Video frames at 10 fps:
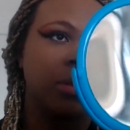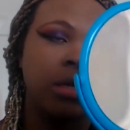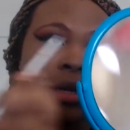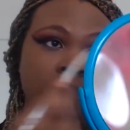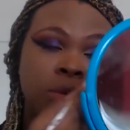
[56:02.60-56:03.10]

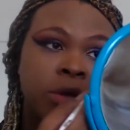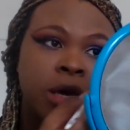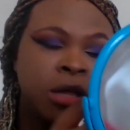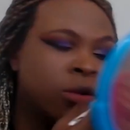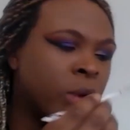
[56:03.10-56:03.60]
And the
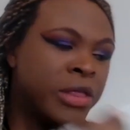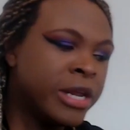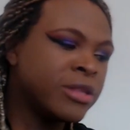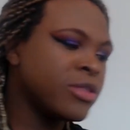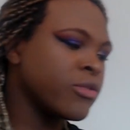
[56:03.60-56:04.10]
way that
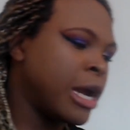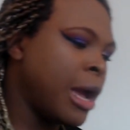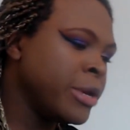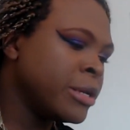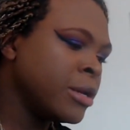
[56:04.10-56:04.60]
he described,
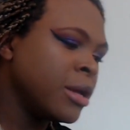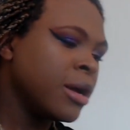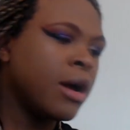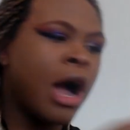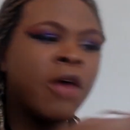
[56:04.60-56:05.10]
I mean,
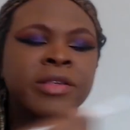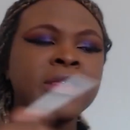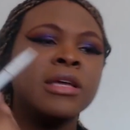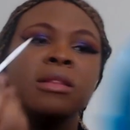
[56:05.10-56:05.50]
obviously he